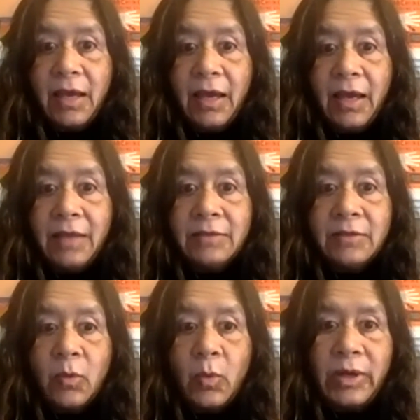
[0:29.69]

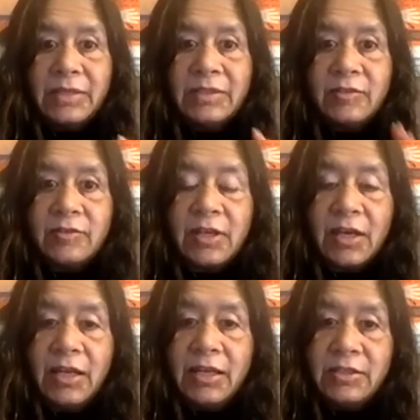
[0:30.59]
and what does it
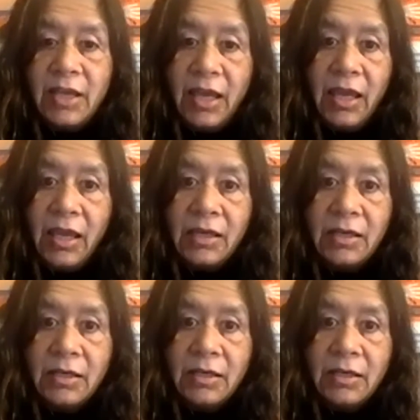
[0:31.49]
really take